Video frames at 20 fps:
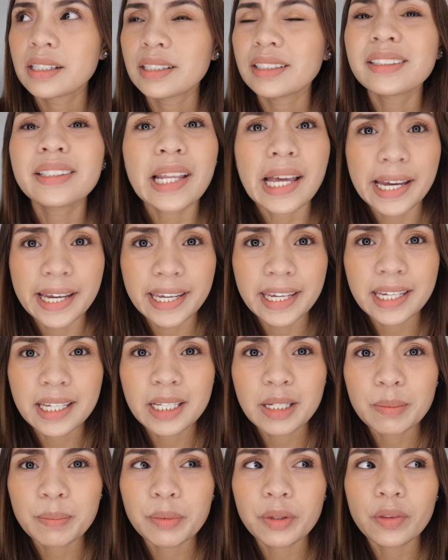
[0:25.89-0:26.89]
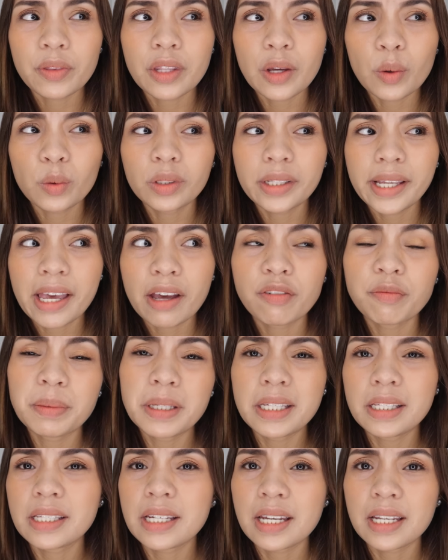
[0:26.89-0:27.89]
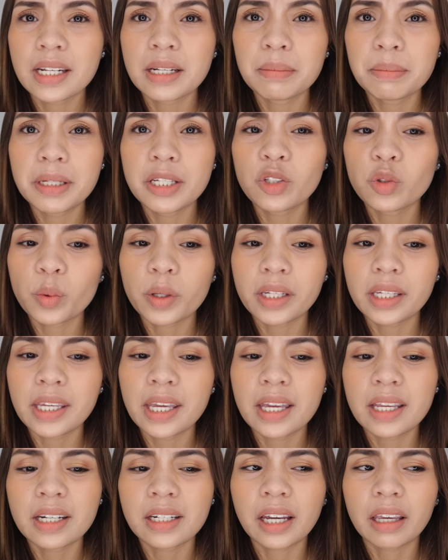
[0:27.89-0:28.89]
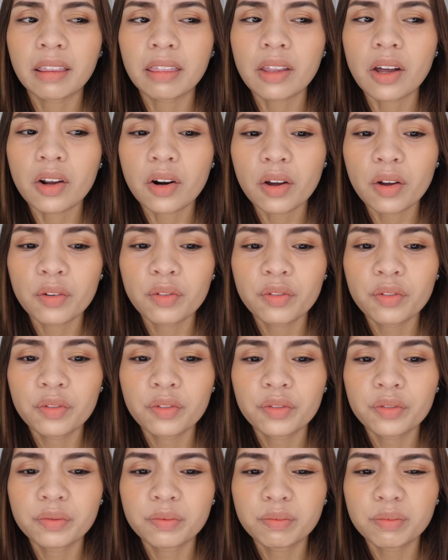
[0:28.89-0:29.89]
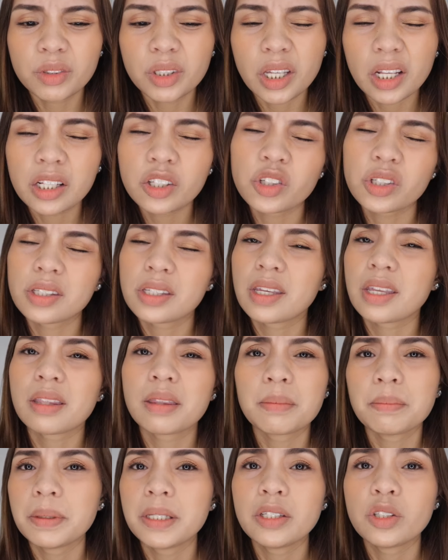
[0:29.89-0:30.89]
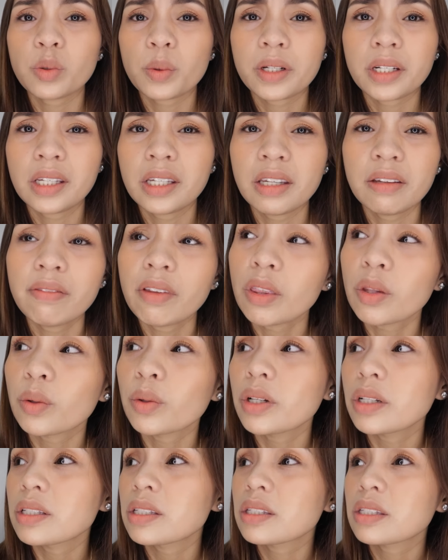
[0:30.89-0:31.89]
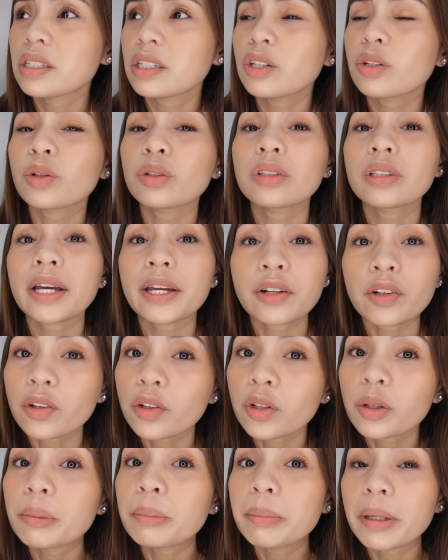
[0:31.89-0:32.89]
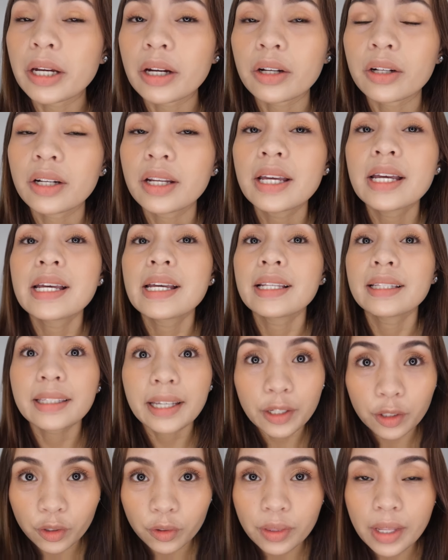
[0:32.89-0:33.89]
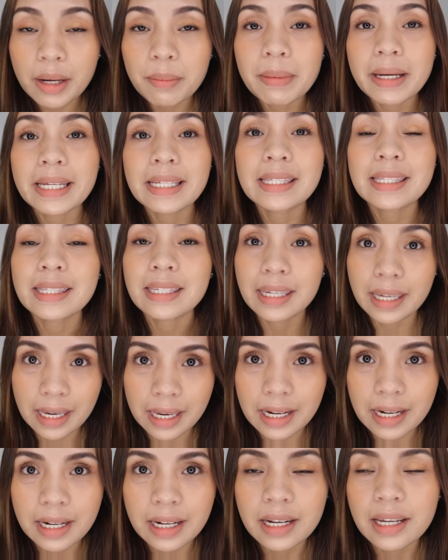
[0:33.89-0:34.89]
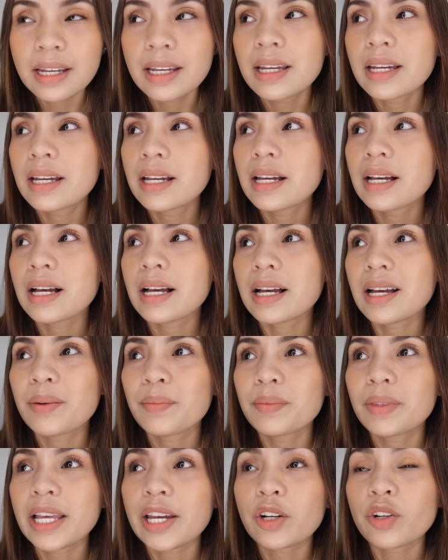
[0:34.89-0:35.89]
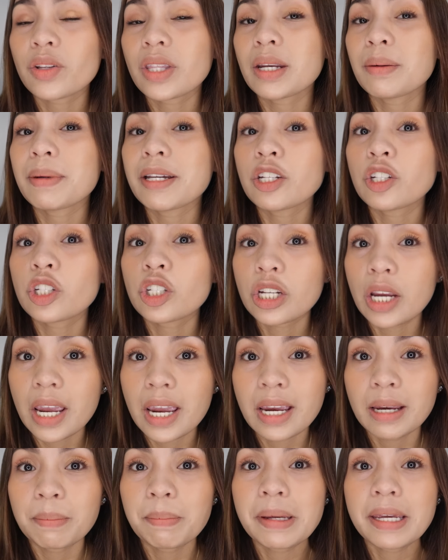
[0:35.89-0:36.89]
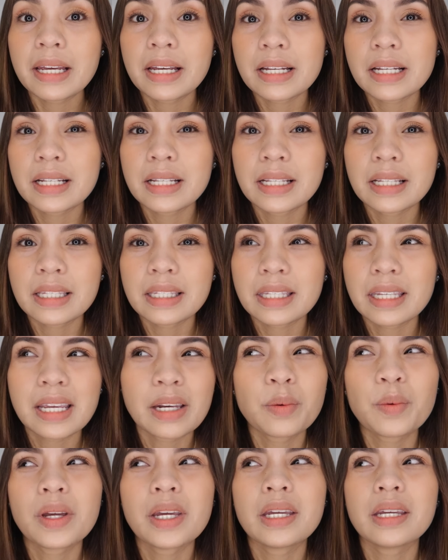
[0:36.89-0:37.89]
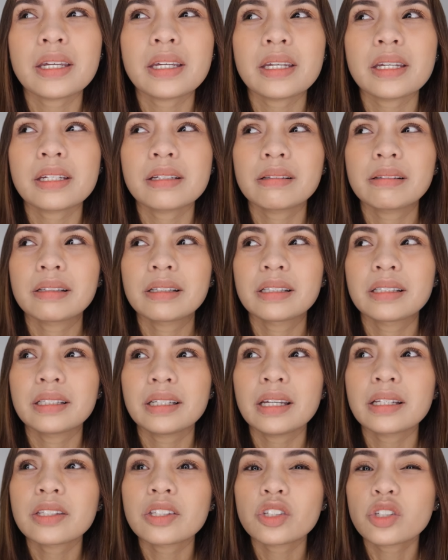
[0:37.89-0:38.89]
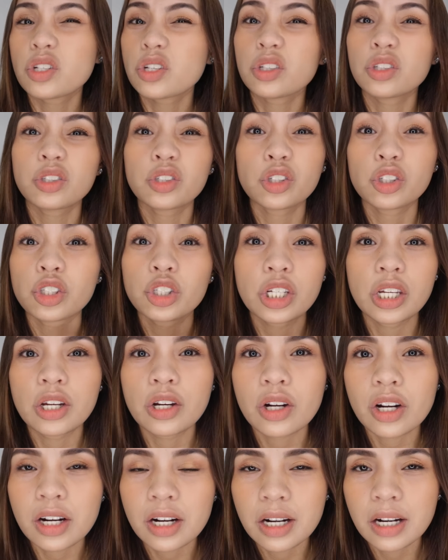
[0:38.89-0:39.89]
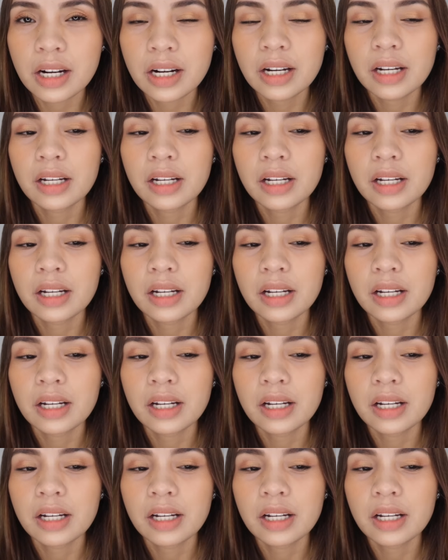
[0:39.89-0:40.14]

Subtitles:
light, but they only have B10 and B20, and I thought of I'll just get the B20, even though it's, you know, lighter than my skin, lighter than my shade, because anyway, it's just sheer.